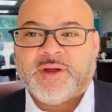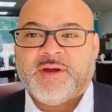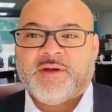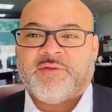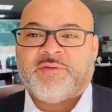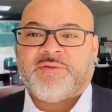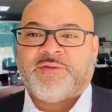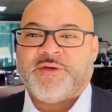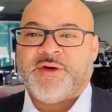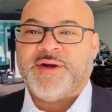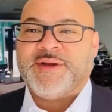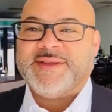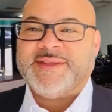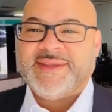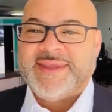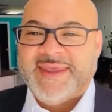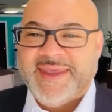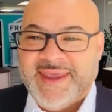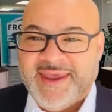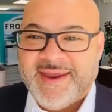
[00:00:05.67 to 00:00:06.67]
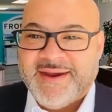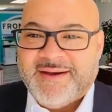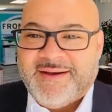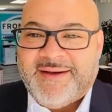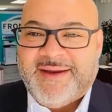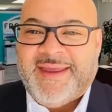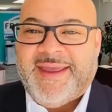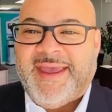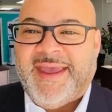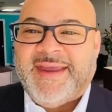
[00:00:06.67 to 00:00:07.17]
Frontier
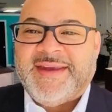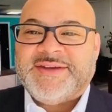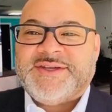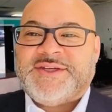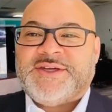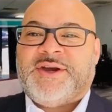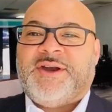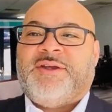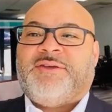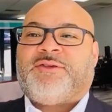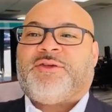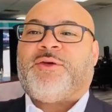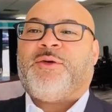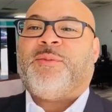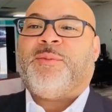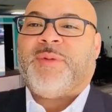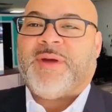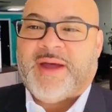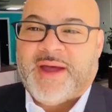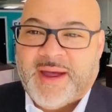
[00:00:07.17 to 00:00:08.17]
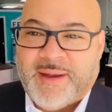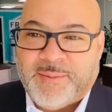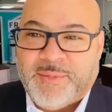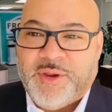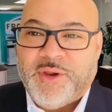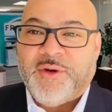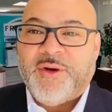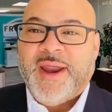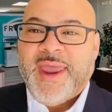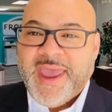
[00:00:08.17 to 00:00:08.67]
Insurance Group, I'm
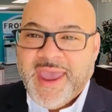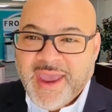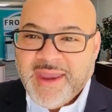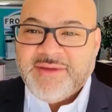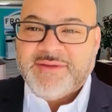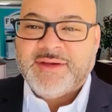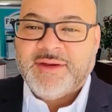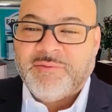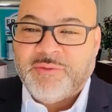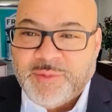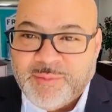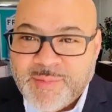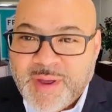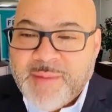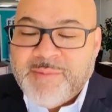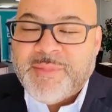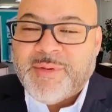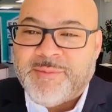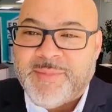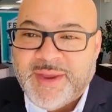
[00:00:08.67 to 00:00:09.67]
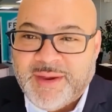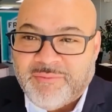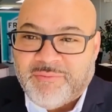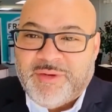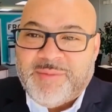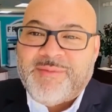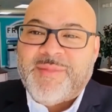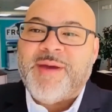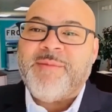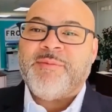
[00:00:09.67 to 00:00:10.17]
your agent. Remember me,
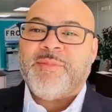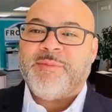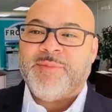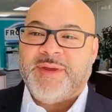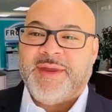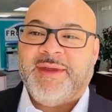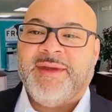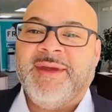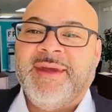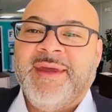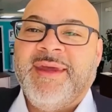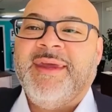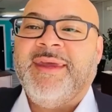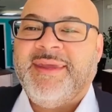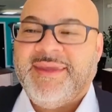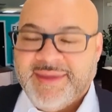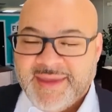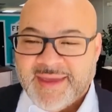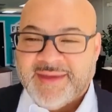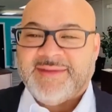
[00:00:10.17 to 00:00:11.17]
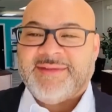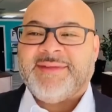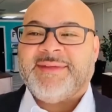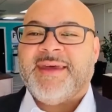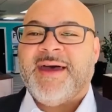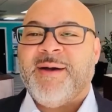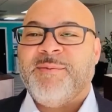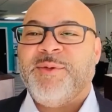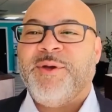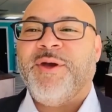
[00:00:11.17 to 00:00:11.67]
remember me. Yes,
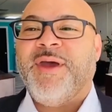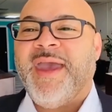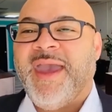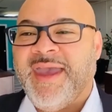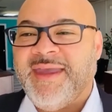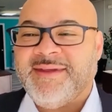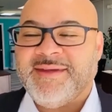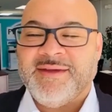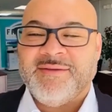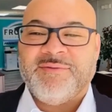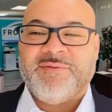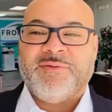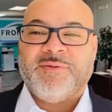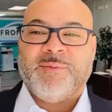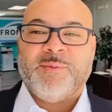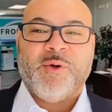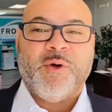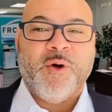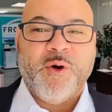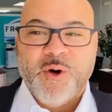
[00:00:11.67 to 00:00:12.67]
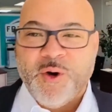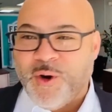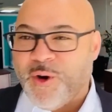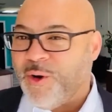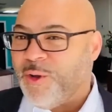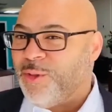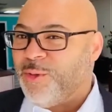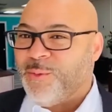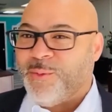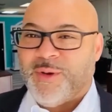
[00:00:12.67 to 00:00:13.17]
I'm your agent from
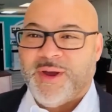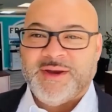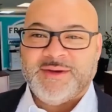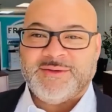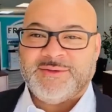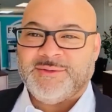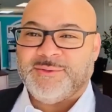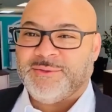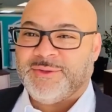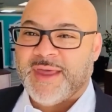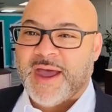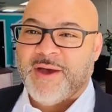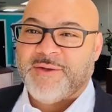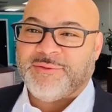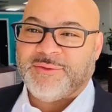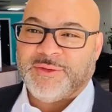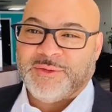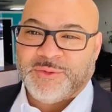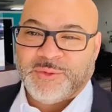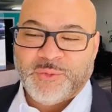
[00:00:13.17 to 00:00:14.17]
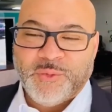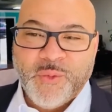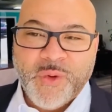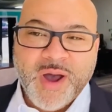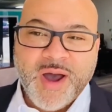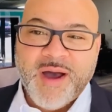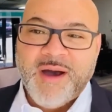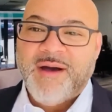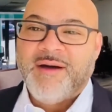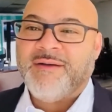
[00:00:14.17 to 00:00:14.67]
all the way to
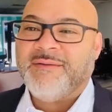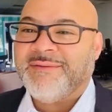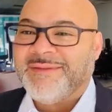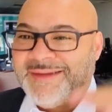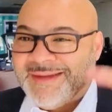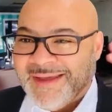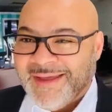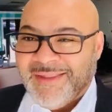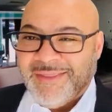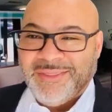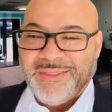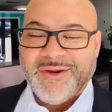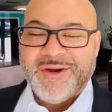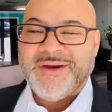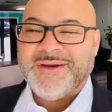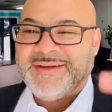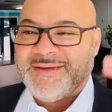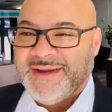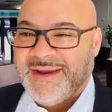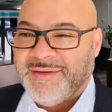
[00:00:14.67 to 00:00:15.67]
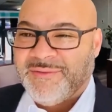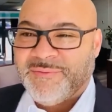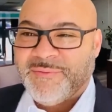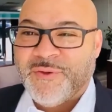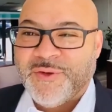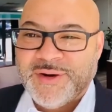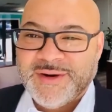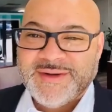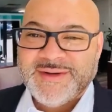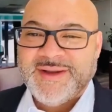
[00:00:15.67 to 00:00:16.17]
2012, 13,
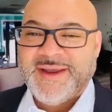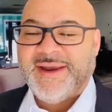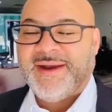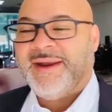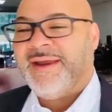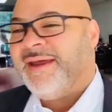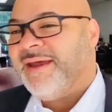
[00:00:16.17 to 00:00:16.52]
14,